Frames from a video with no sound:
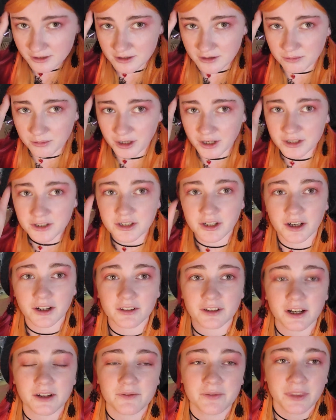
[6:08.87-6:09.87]
too much.
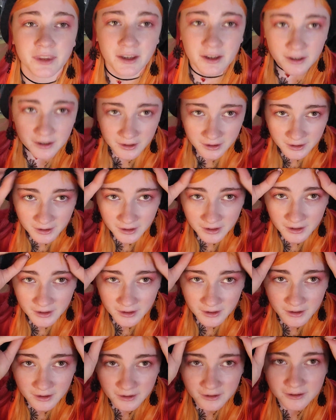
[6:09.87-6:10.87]
Alright.
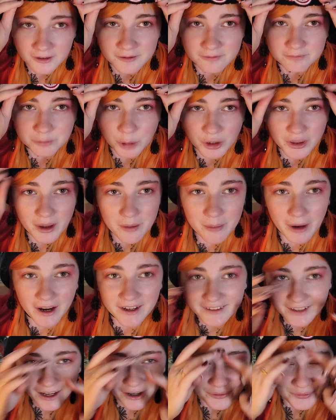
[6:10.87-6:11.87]
Pull that back
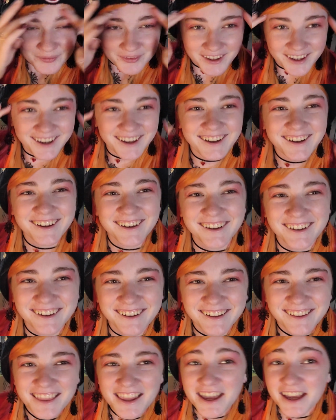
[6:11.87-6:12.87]
down.
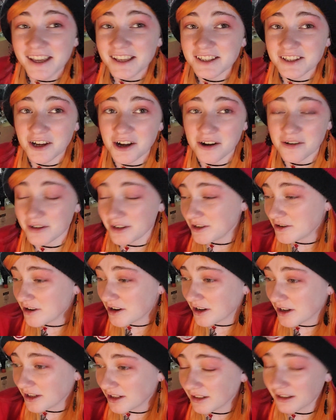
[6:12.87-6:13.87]
So you
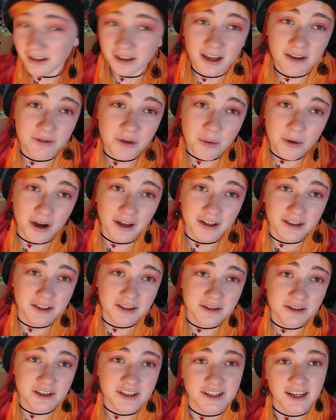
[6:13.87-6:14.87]
could, if you wanted
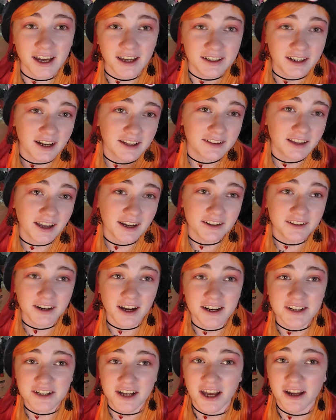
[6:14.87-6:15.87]
to, just add eyeliner,
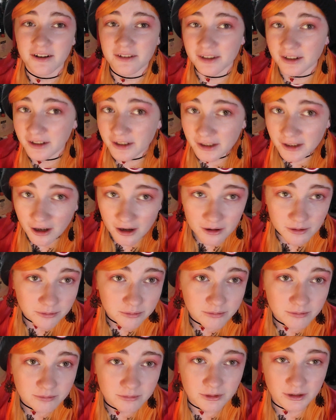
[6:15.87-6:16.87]
eyeshadow, there you go.
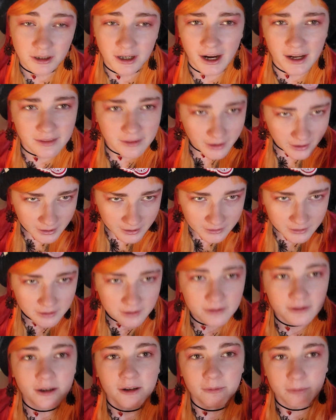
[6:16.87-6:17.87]
Or eyeliner,
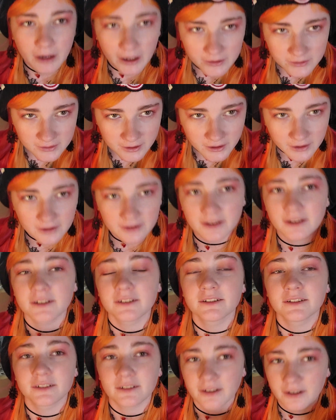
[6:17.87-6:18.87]
mascara,
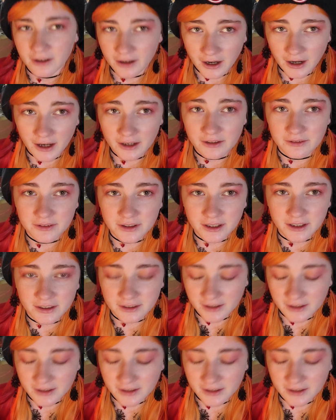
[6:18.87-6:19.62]
and you've got a